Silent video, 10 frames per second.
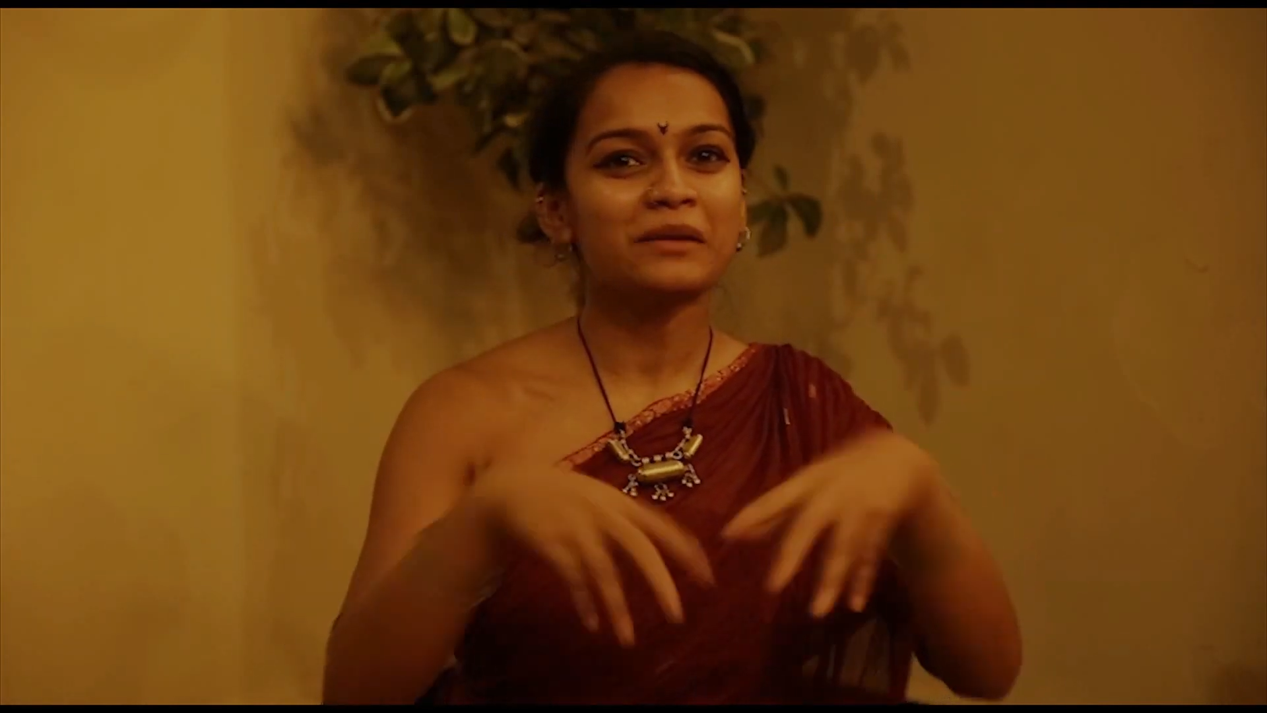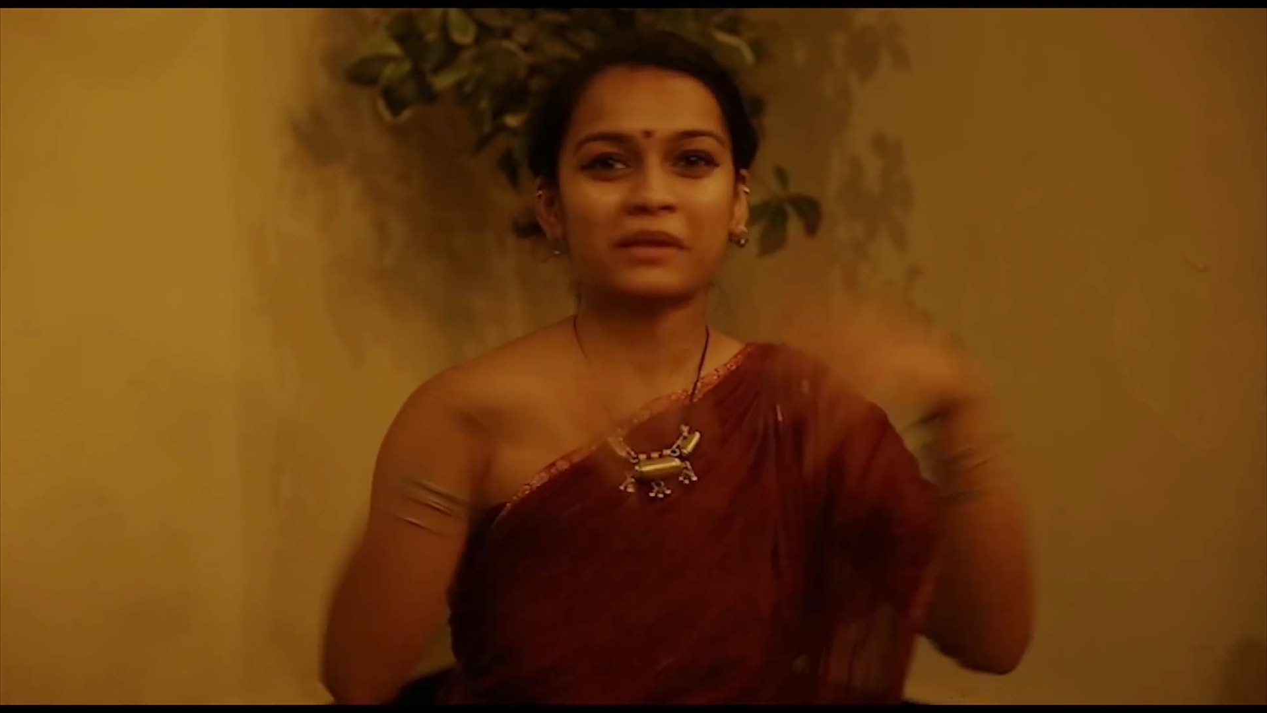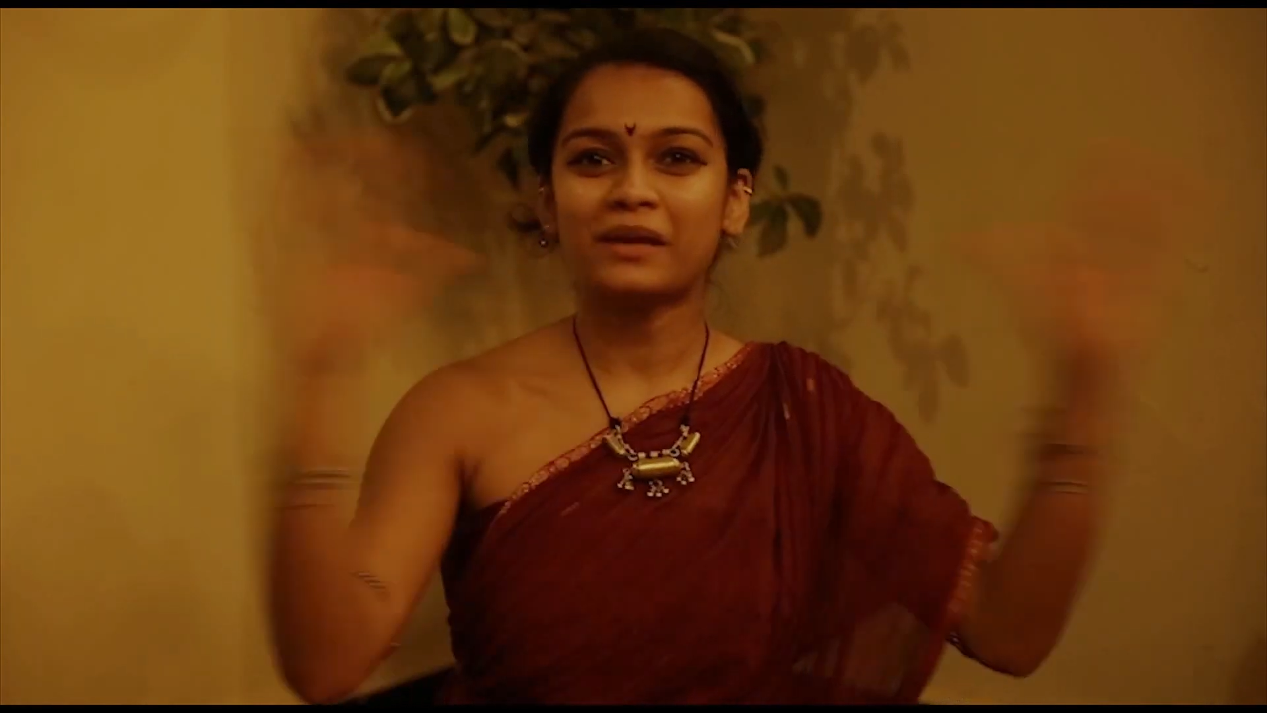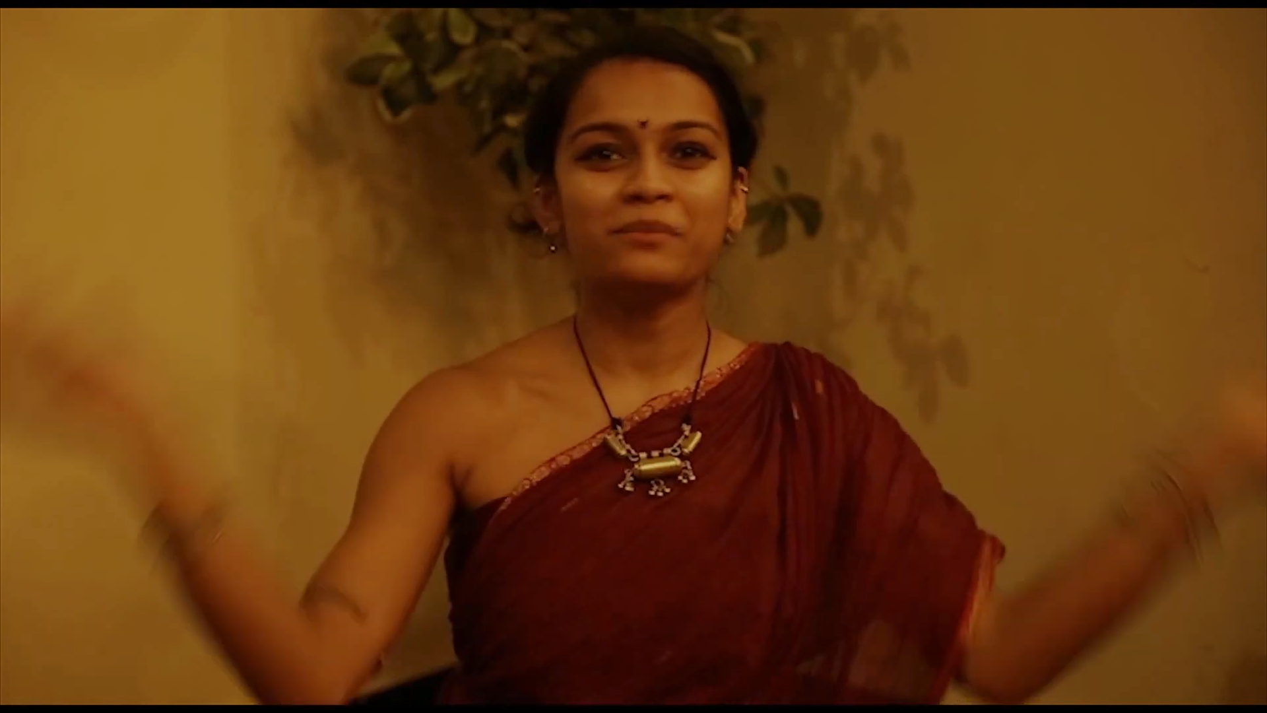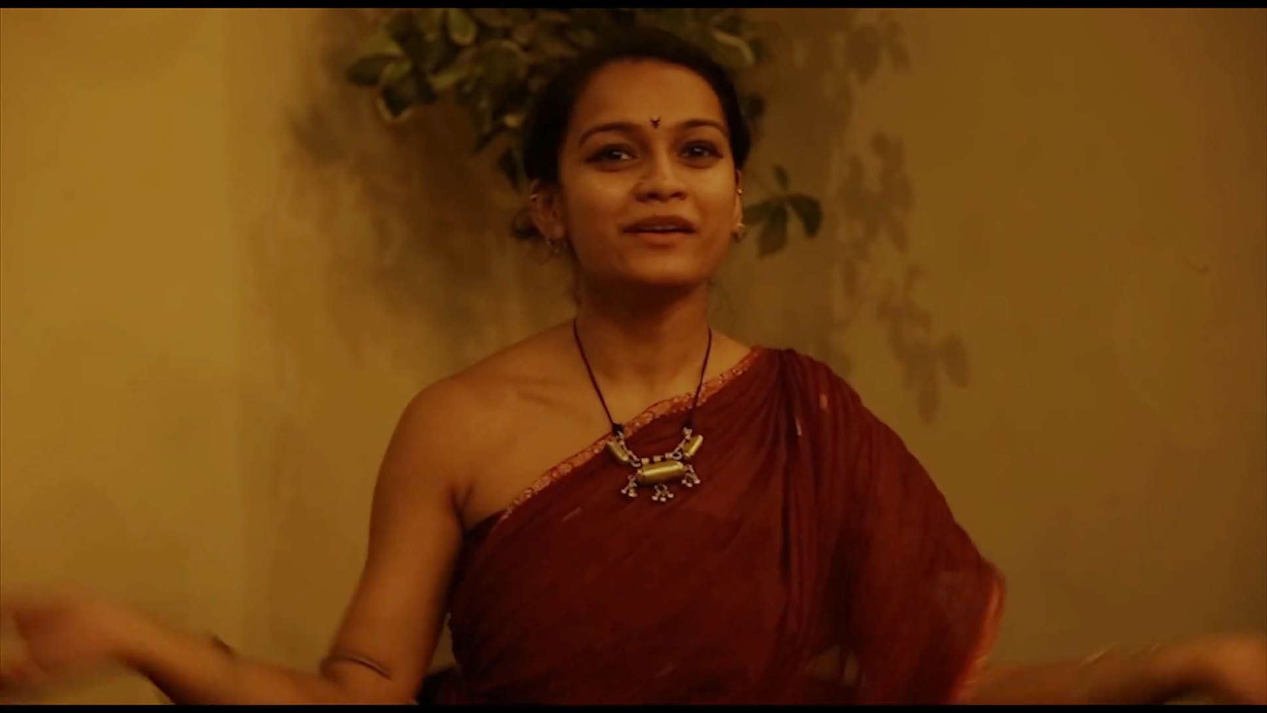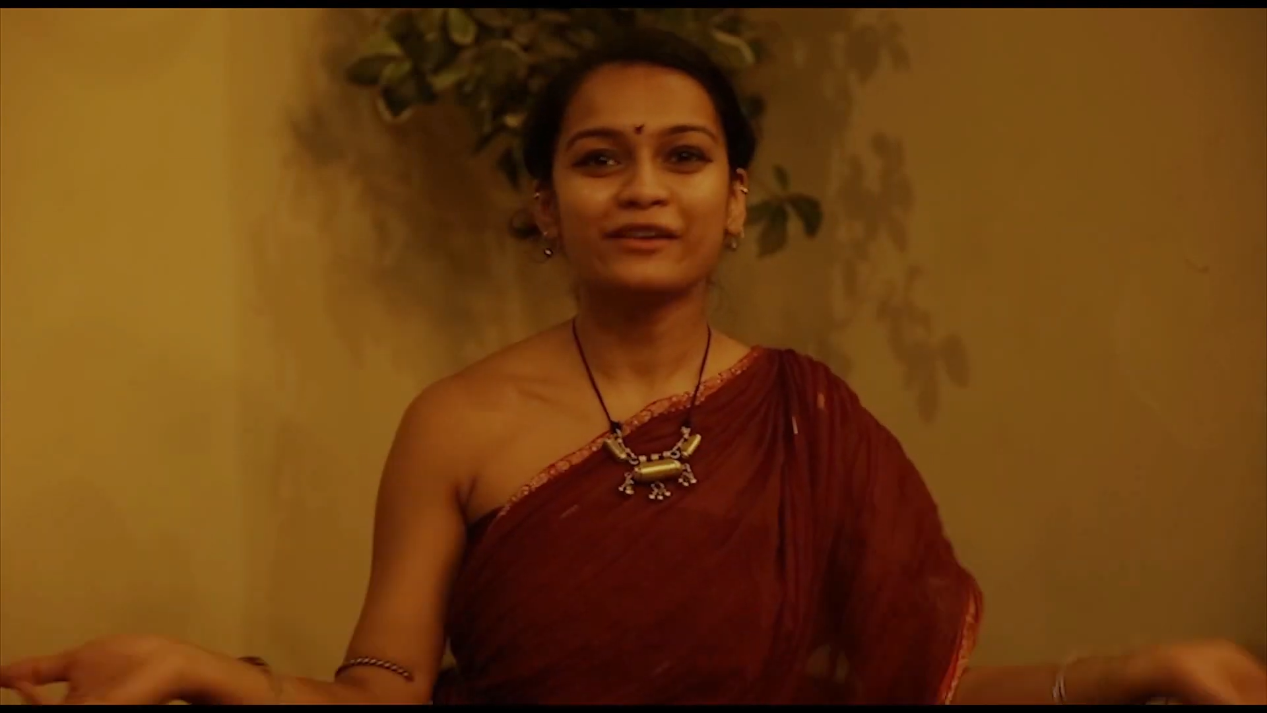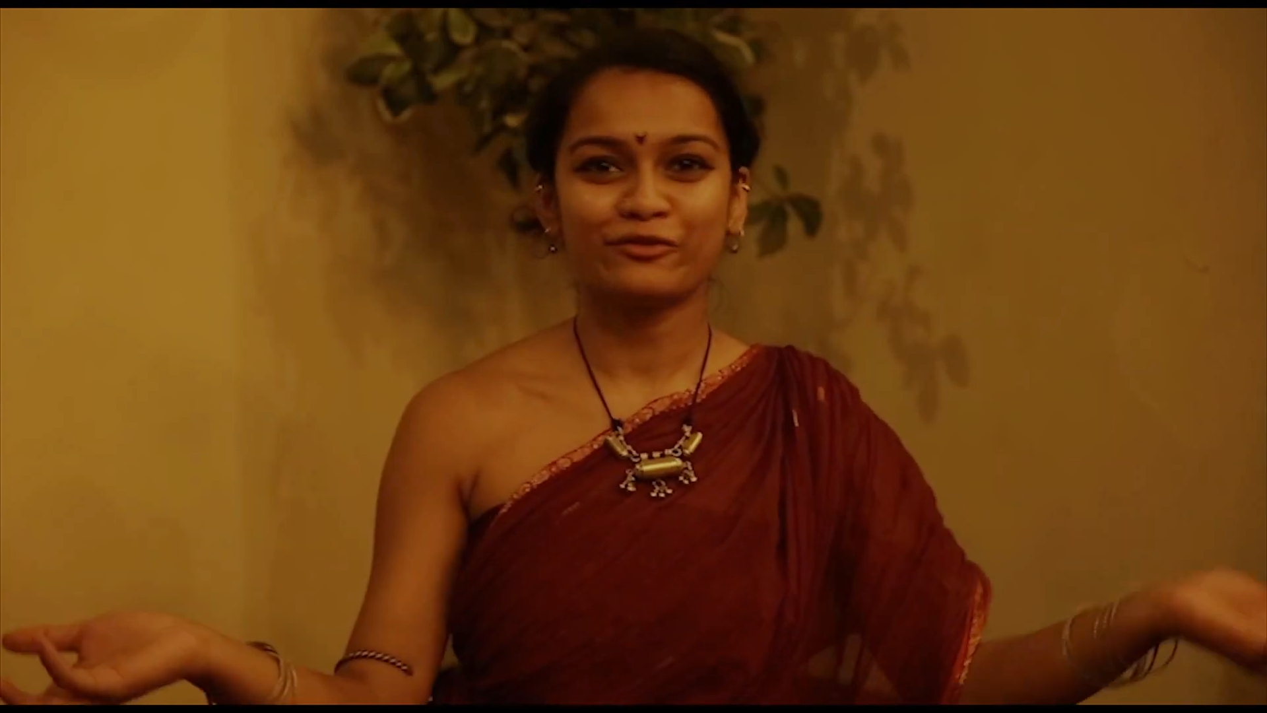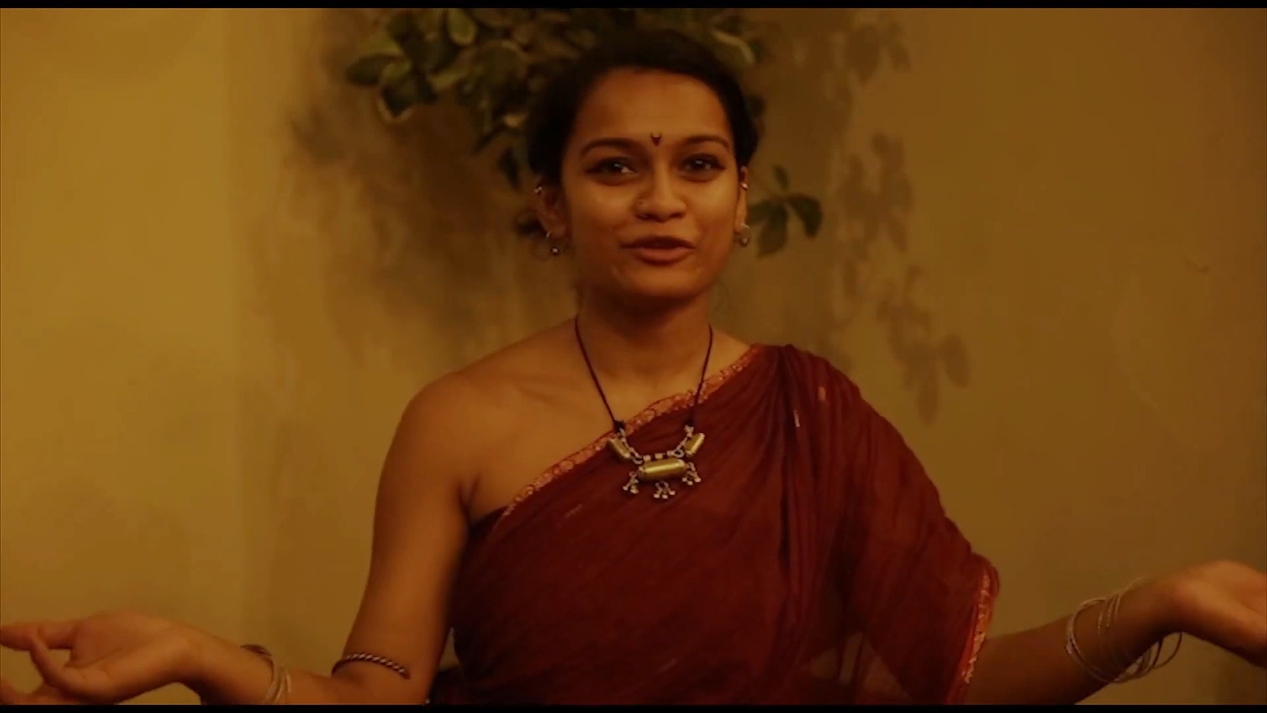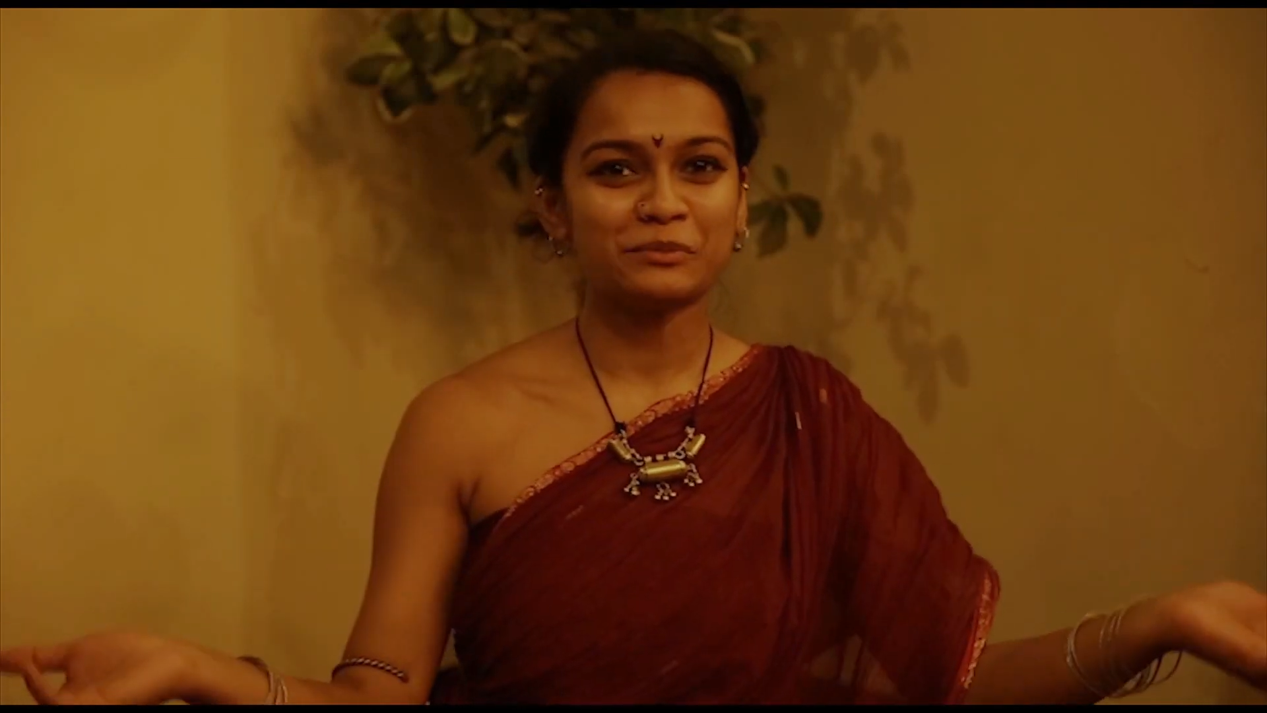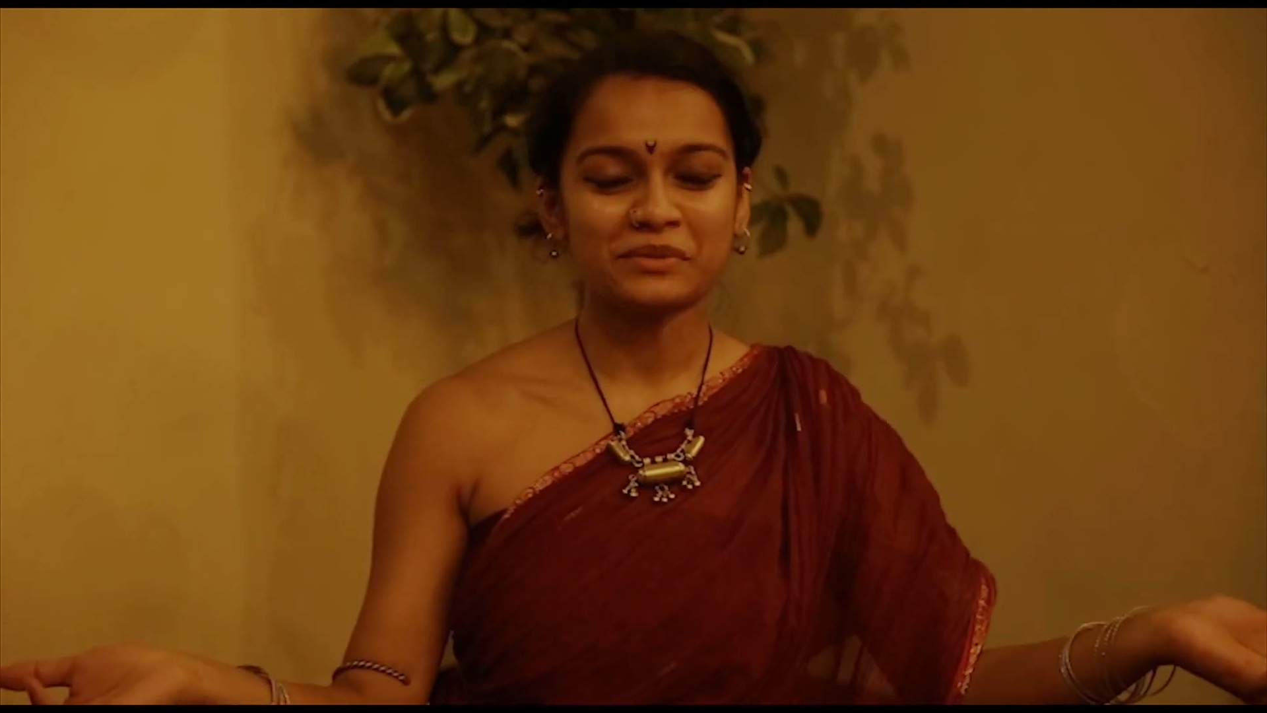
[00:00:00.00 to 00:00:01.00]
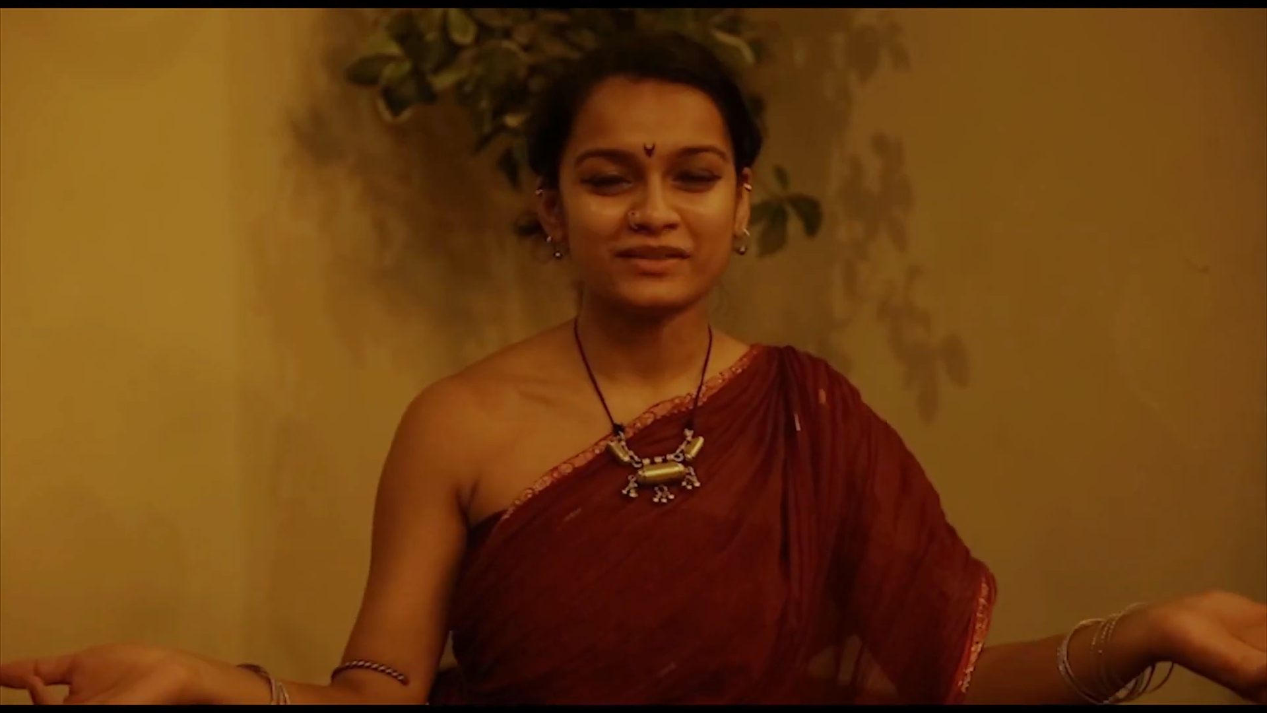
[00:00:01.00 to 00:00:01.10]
and made me a different